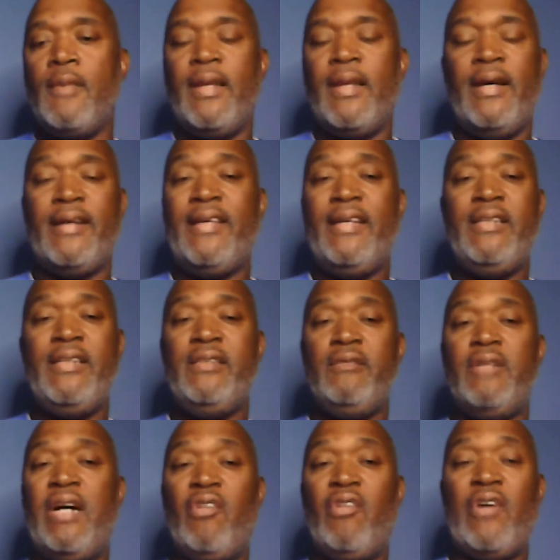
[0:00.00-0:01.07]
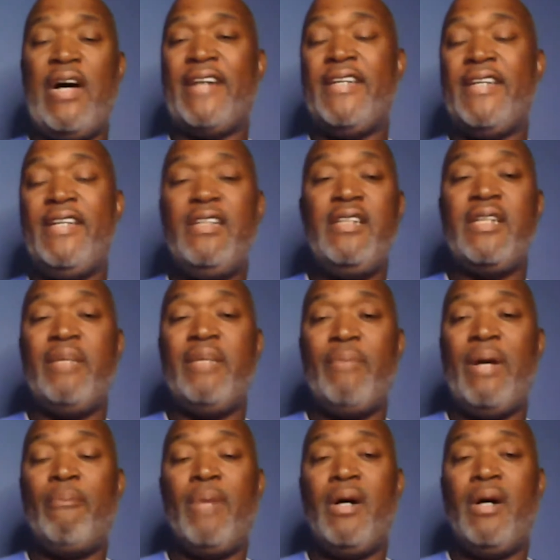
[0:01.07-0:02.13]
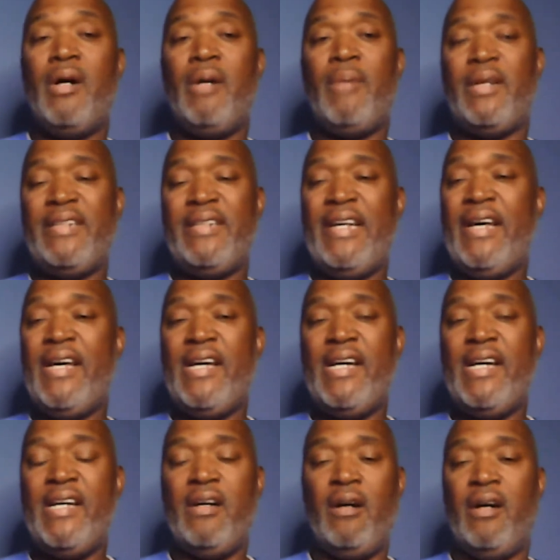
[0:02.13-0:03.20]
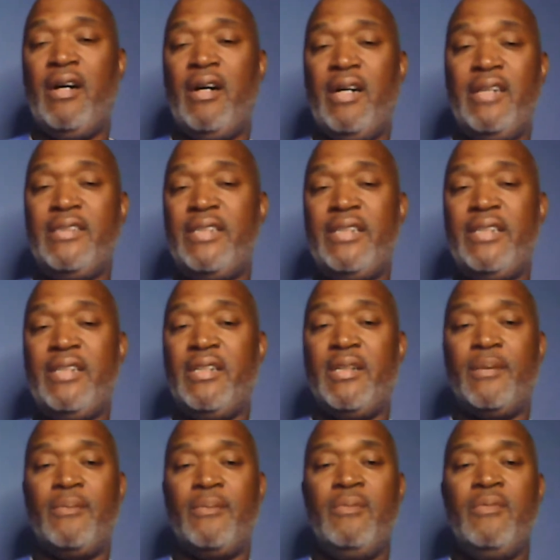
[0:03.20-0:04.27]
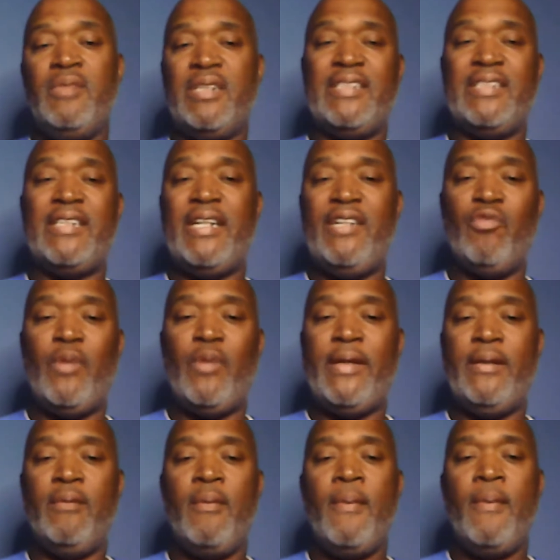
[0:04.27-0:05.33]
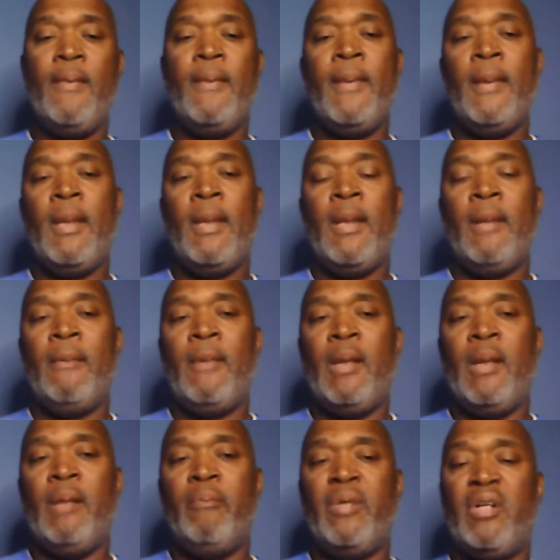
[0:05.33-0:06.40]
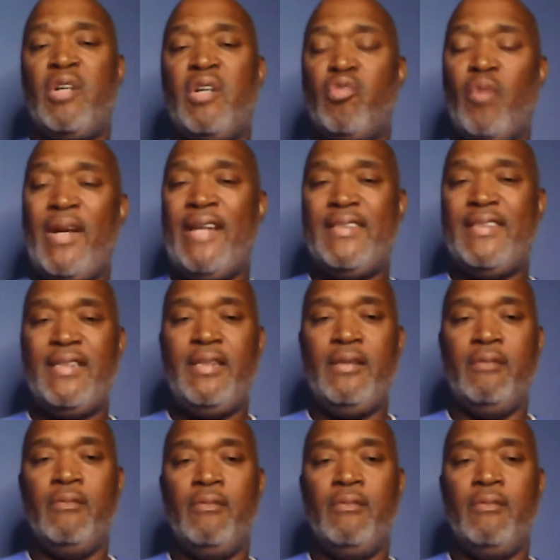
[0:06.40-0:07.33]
can't look at my mom or dad or auntie them the same way because what I seen.